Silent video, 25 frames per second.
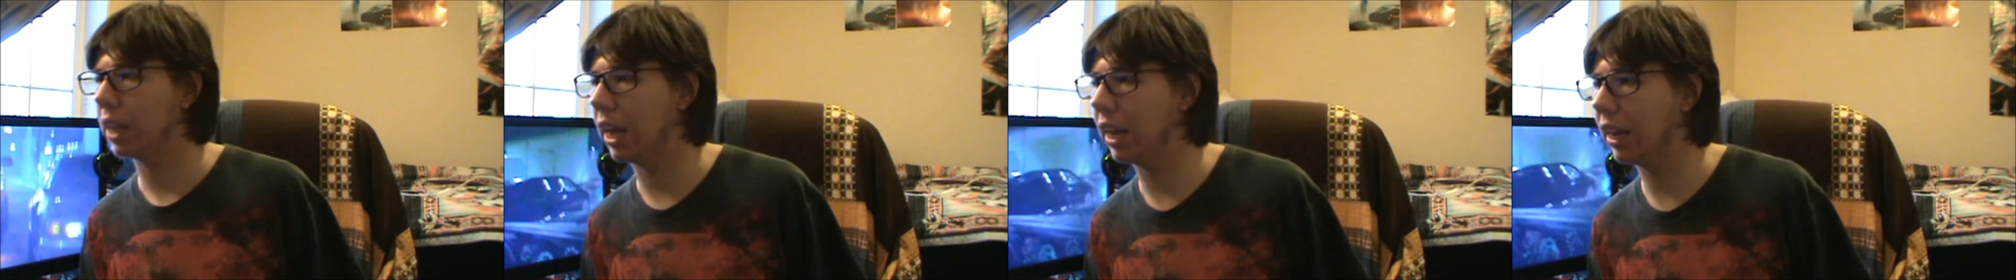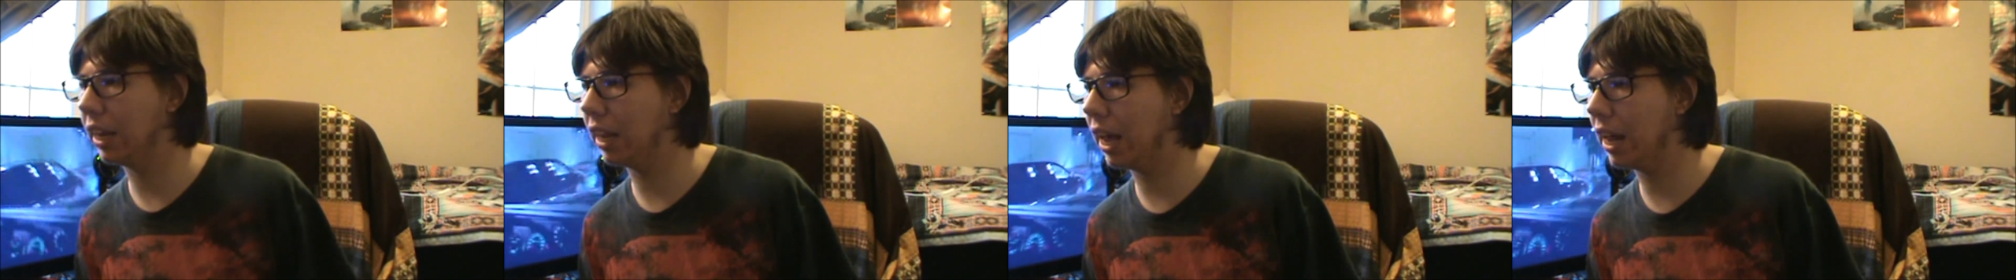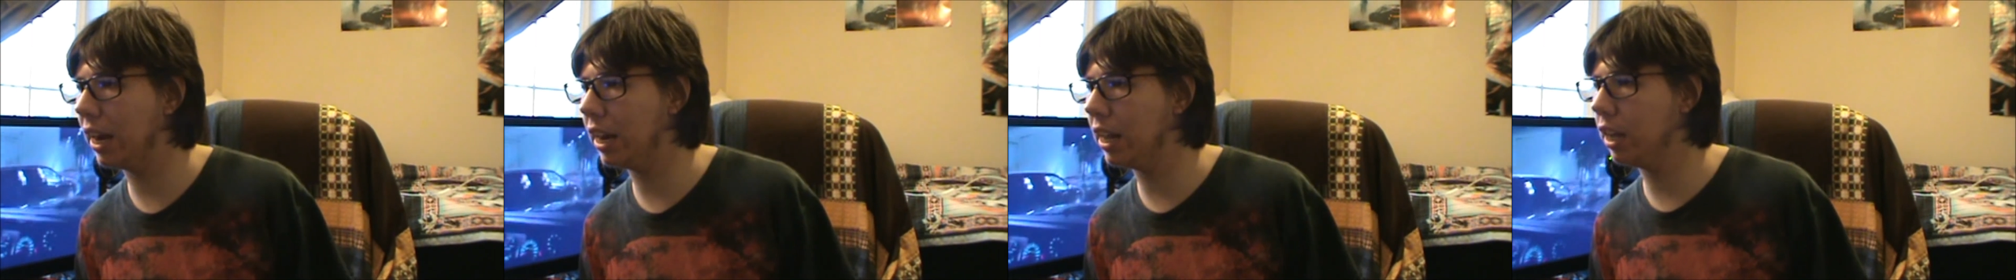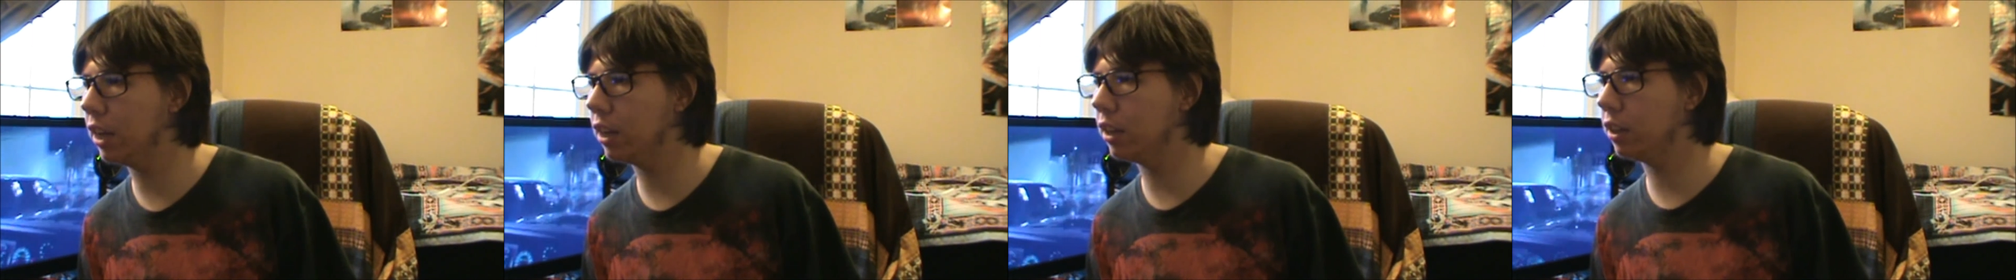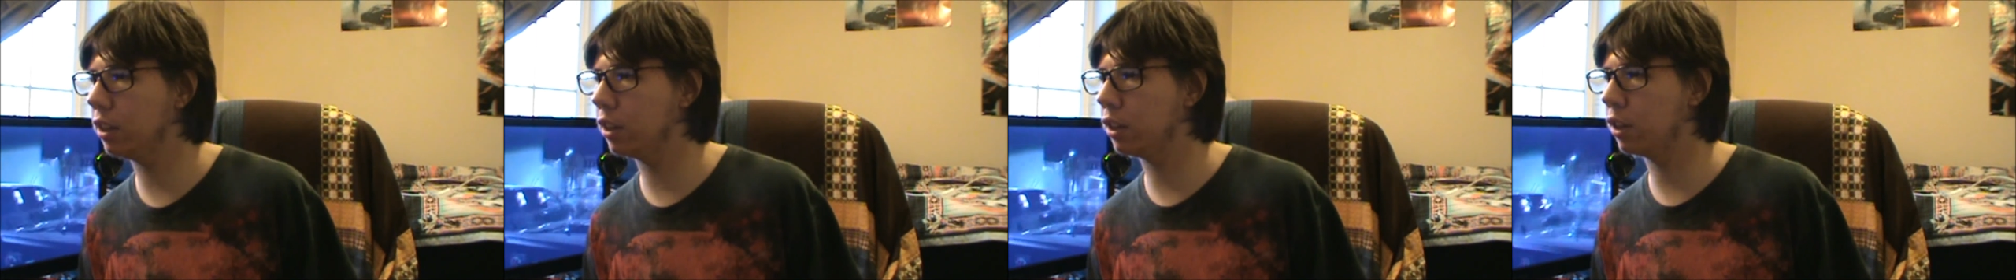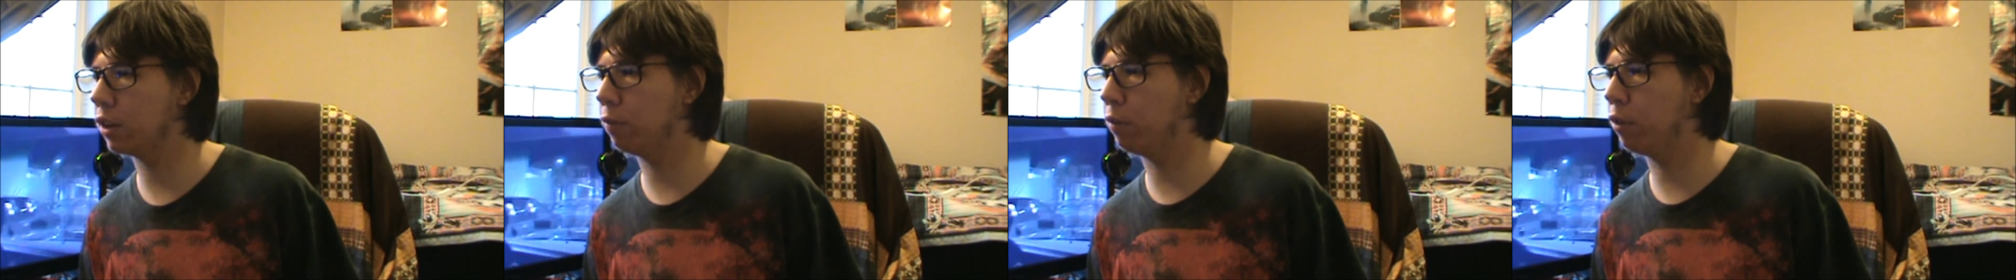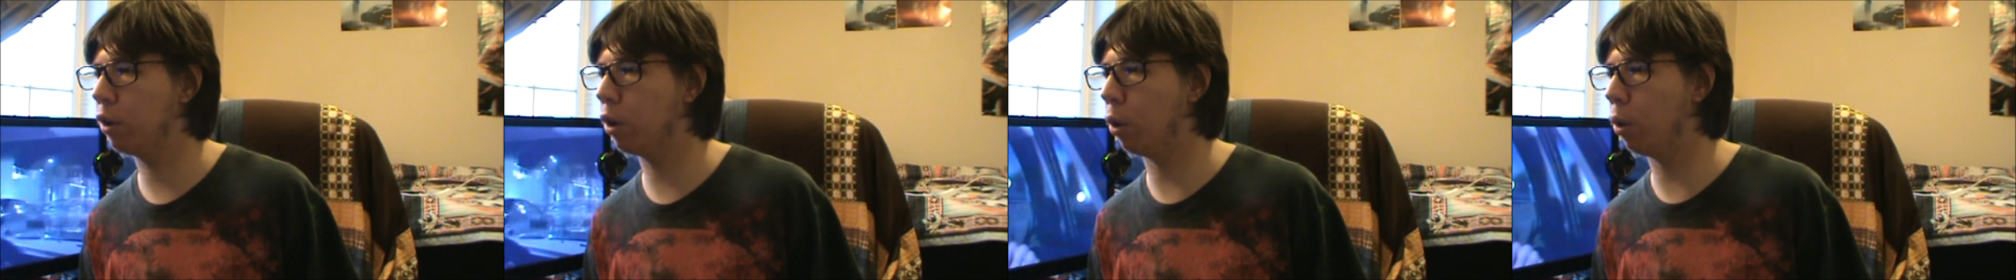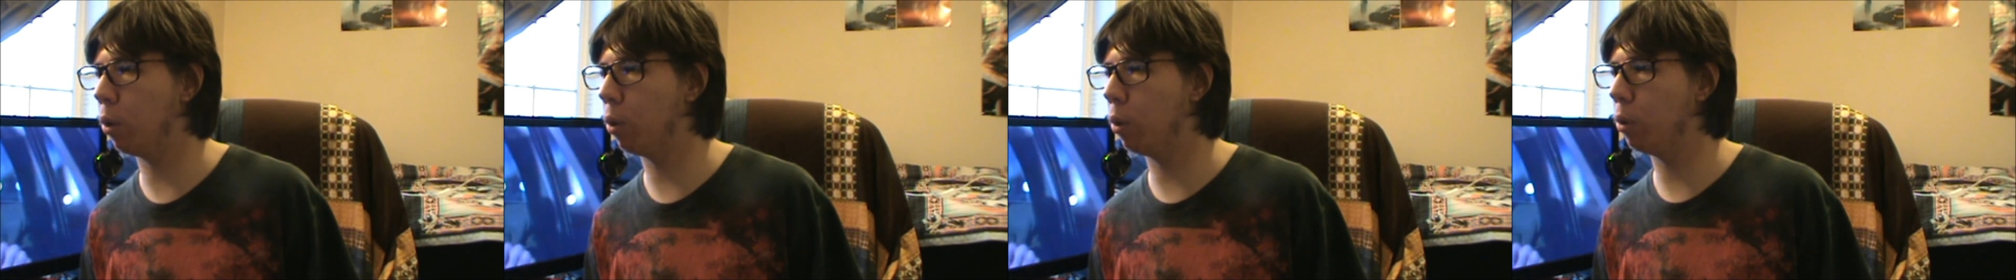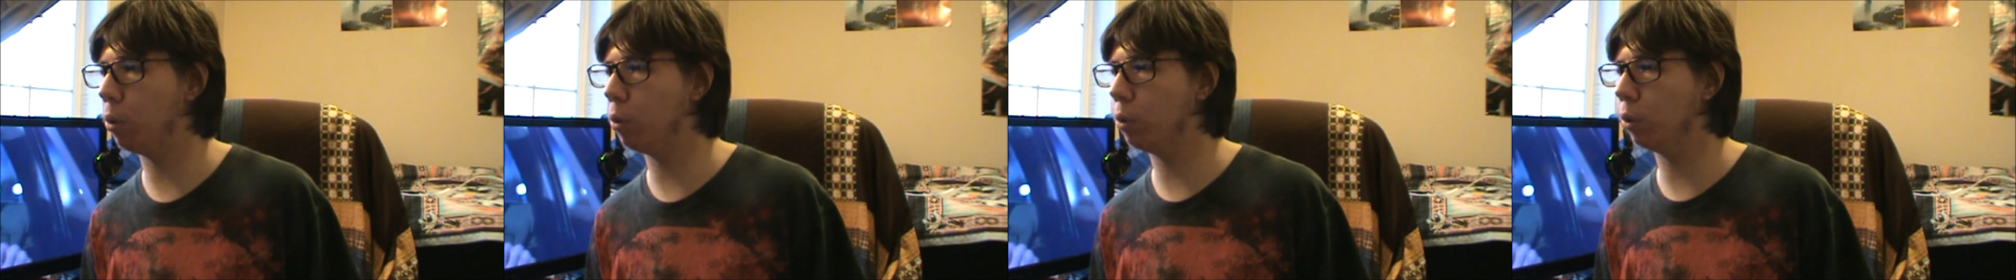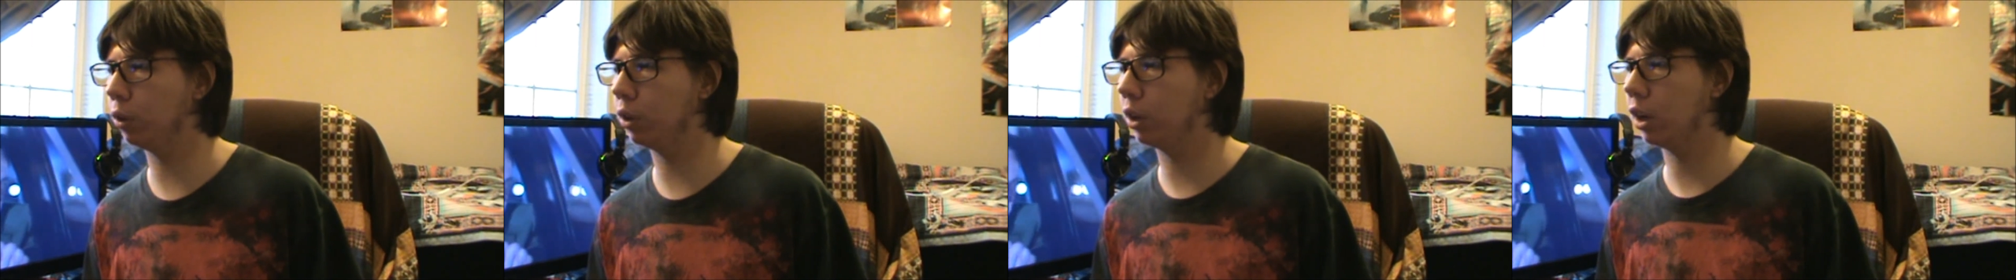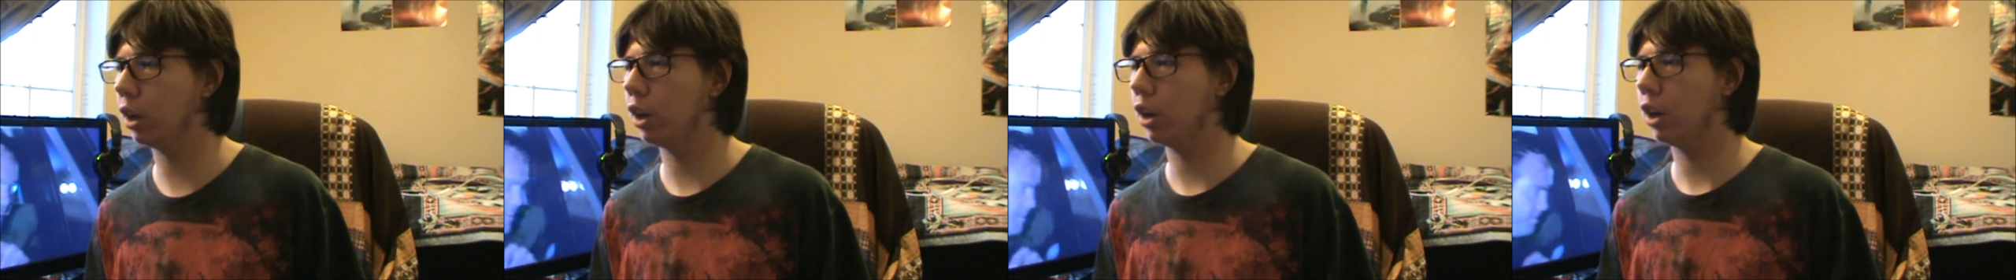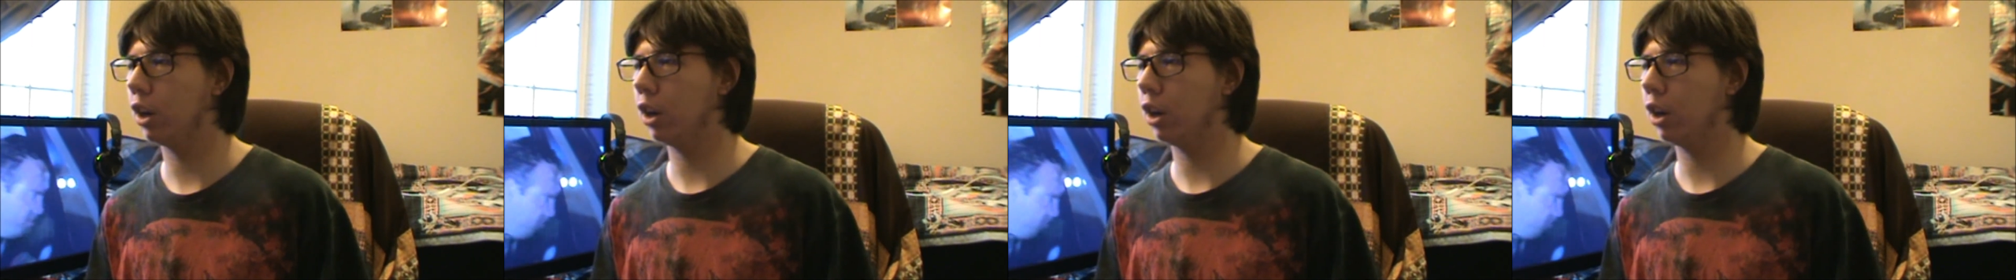Atlanteans of Gold,